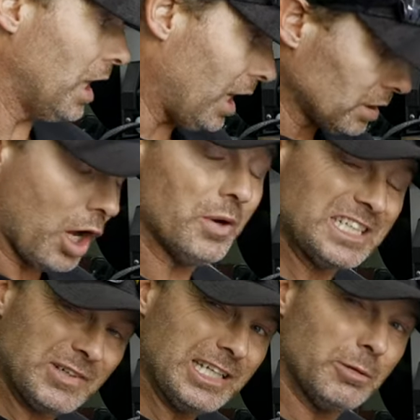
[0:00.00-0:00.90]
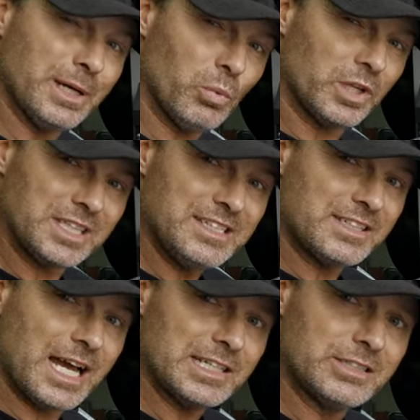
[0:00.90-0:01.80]
I'll go into a little bit what these
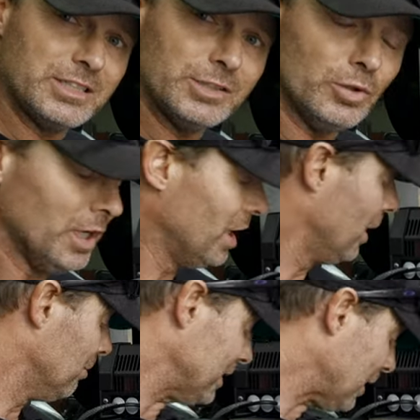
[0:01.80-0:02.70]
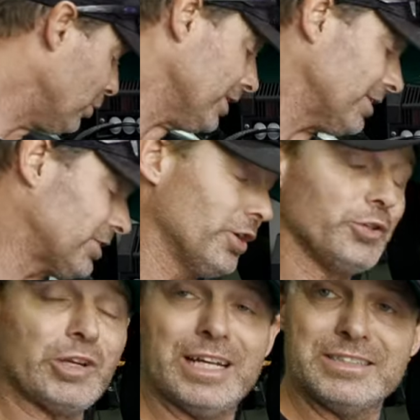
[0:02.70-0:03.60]
guys do, but I wanted to show
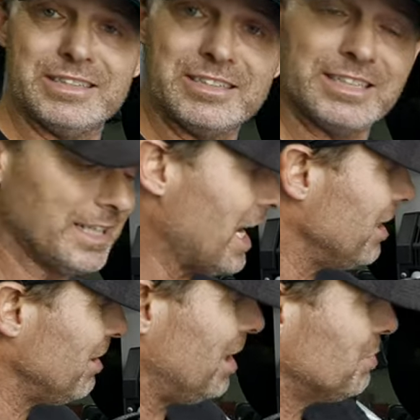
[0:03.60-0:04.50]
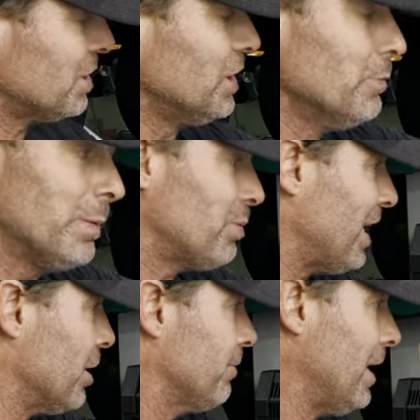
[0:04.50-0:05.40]
you guys this thing. I, I'm super
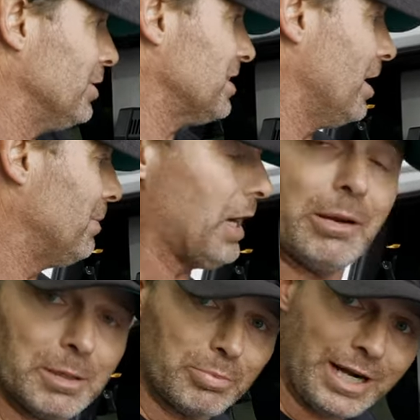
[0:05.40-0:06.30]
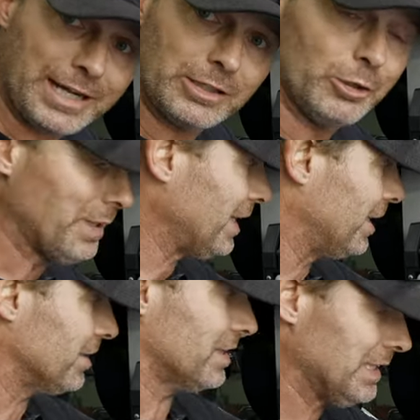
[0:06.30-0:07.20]
proud of how it's come out. I'm gonna brag a little bit
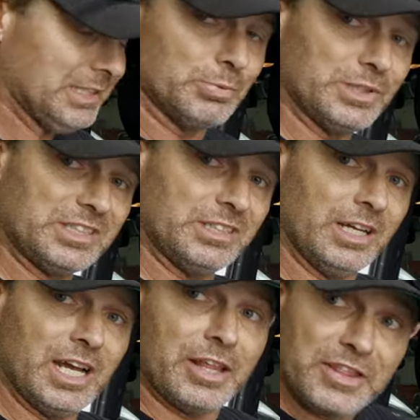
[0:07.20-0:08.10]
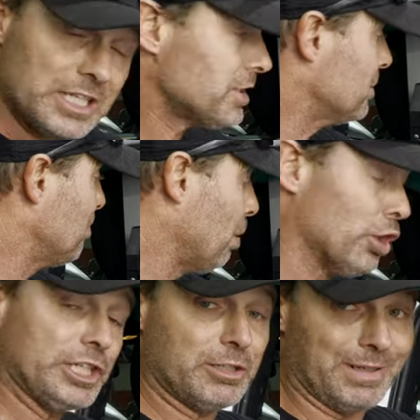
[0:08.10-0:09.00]
here. This was, this
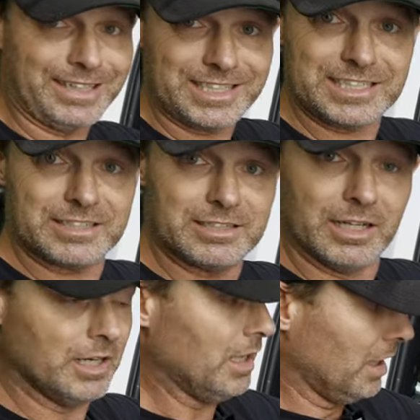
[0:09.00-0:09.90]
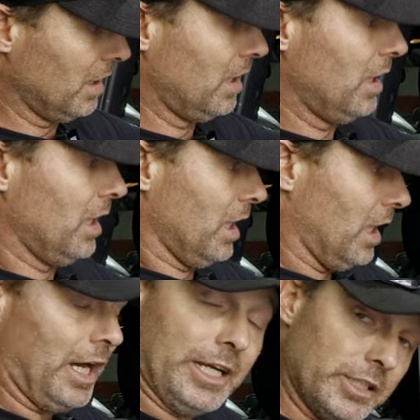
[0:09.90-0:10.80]
pushed me. This,
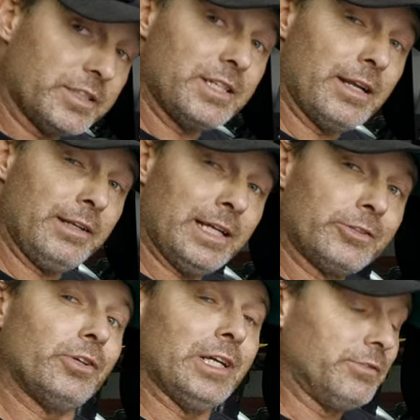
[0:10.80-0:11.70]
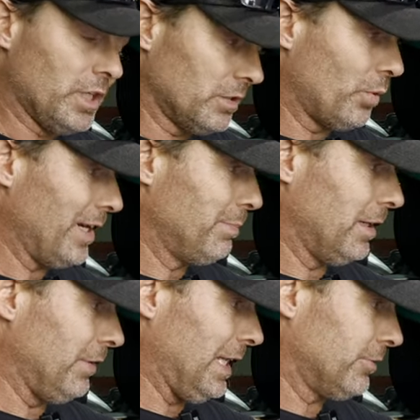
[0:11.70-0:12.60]
I understand electrical. I've done quite a bit
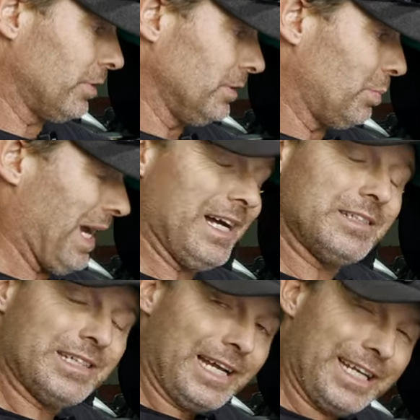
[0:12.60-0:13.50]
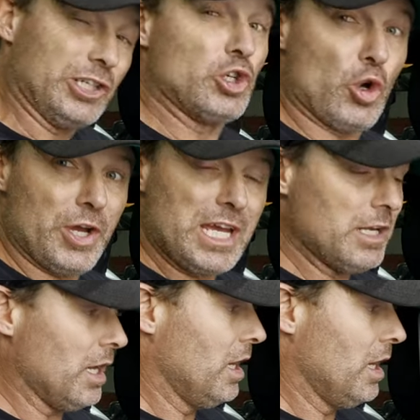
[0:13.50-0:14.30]
of electrical in the past. I enjoy it.